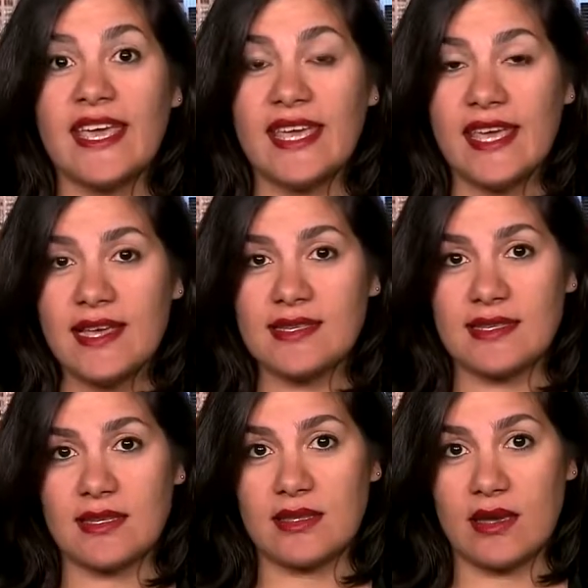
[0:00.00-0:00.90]
is
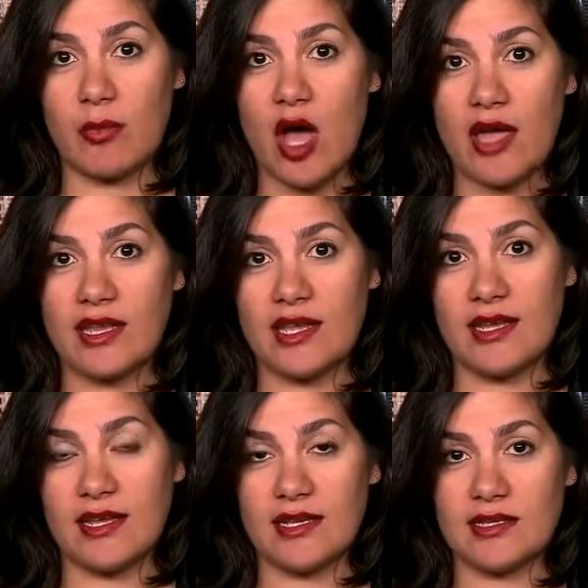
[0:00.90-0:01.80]
the body
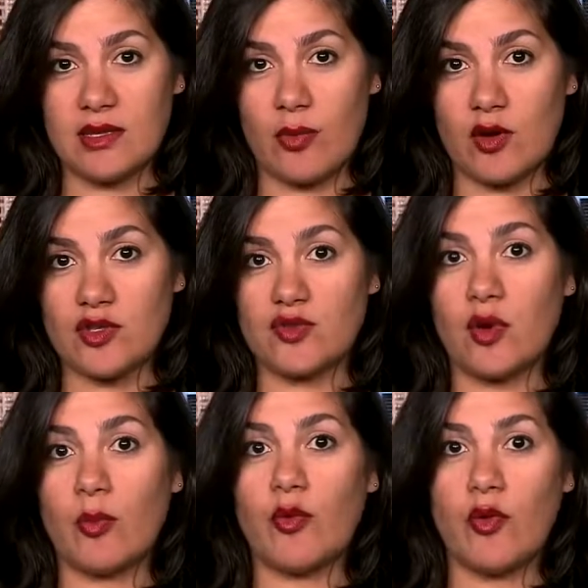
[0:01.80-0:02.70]
that is supposed to
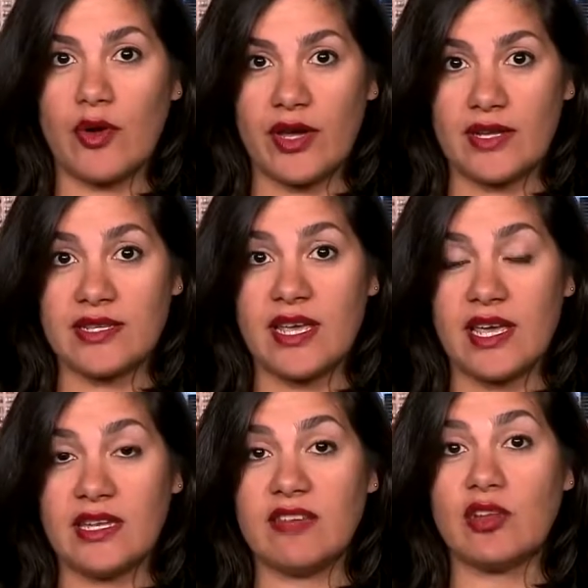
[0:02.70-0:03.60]
appoint
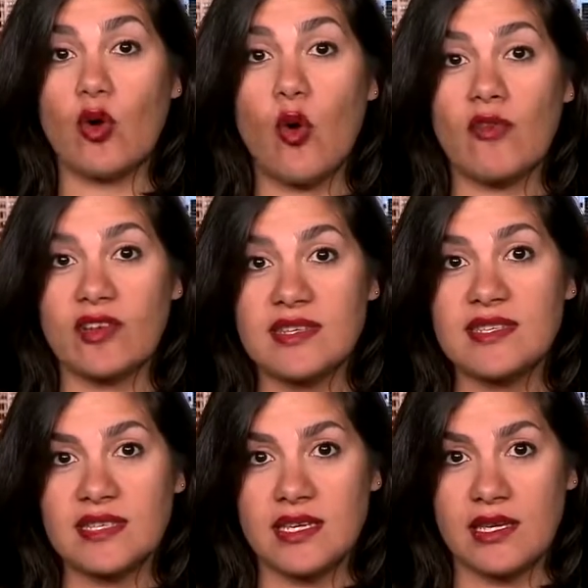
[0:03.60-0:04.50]
and even
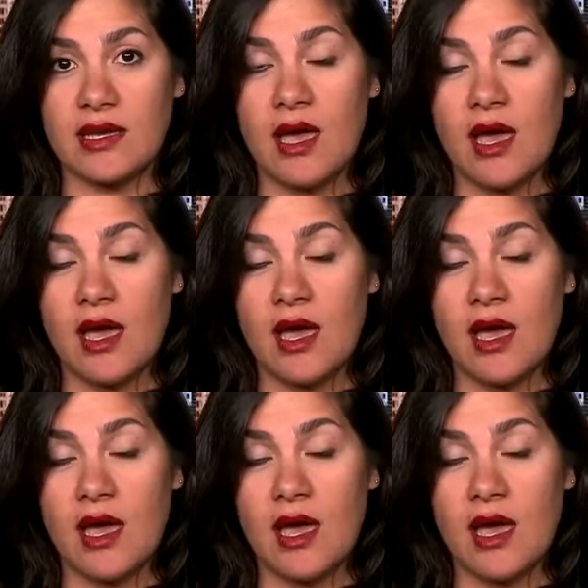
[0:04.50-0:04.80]
oversee